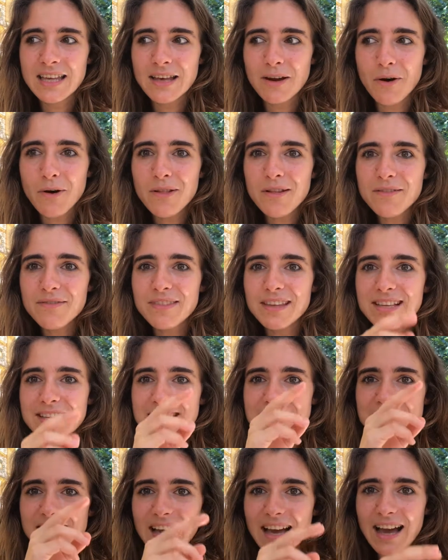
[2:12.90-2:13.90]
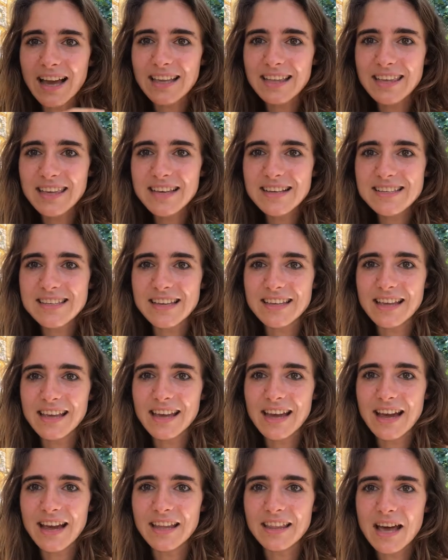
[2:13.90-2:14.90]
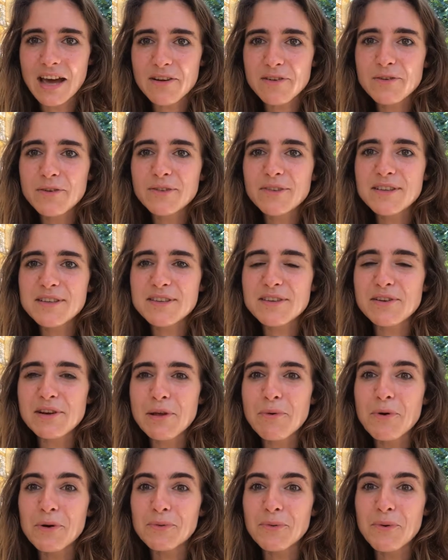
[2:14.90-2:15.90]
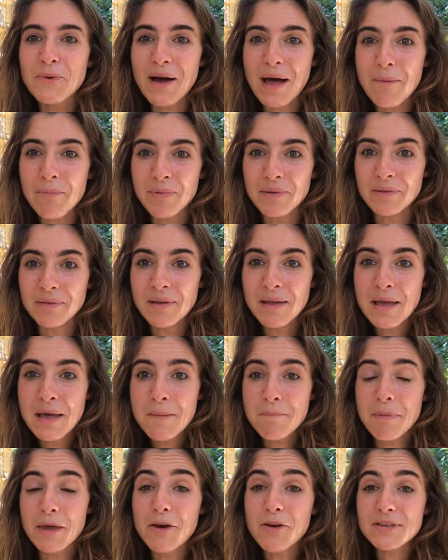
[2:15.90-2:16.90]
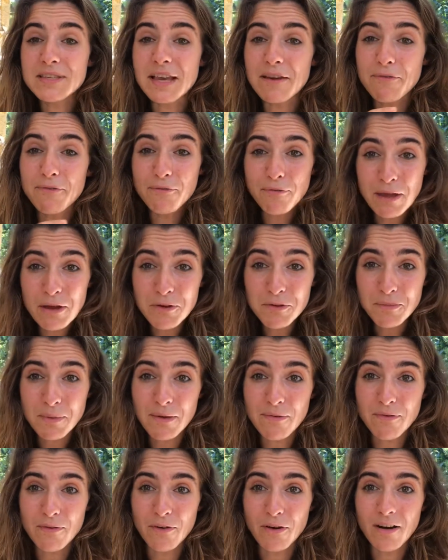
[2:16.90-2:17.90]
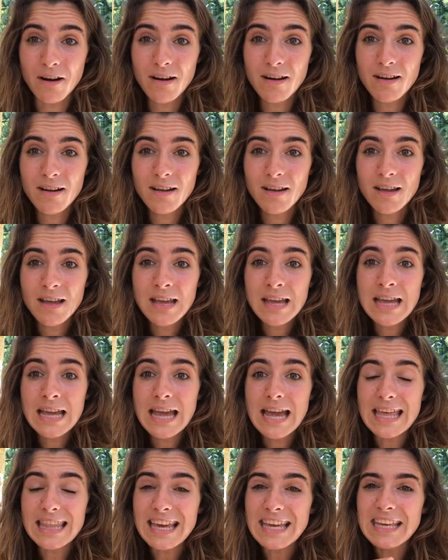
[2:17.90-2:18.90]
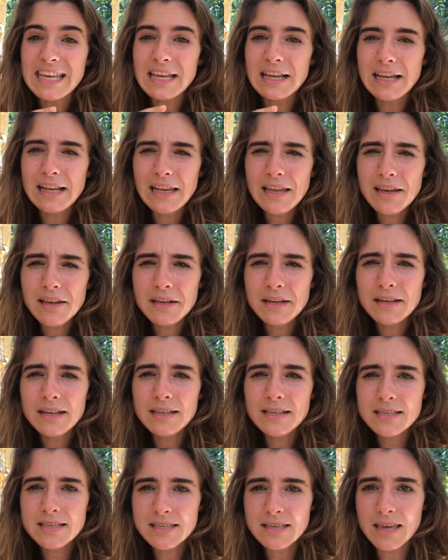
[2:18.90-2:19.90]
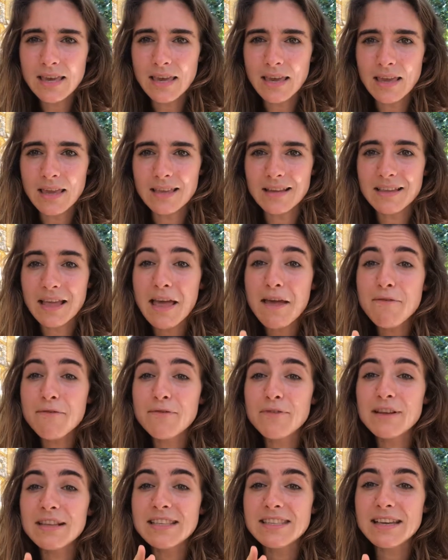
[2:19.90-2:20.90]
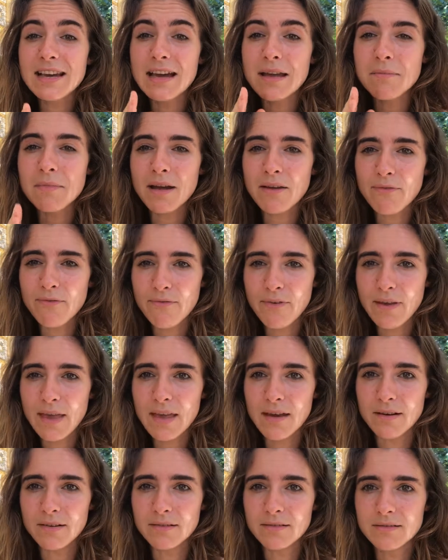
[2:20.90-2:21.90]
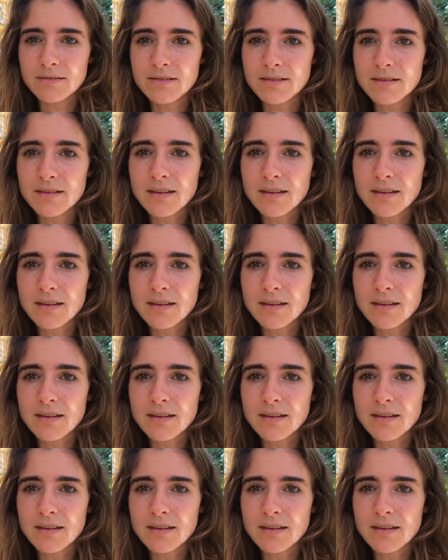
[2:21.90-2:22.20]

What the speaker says: all of these ideas that I had are not necessarily what will happen, because I've failed before, and I can clearly see that every time I failed,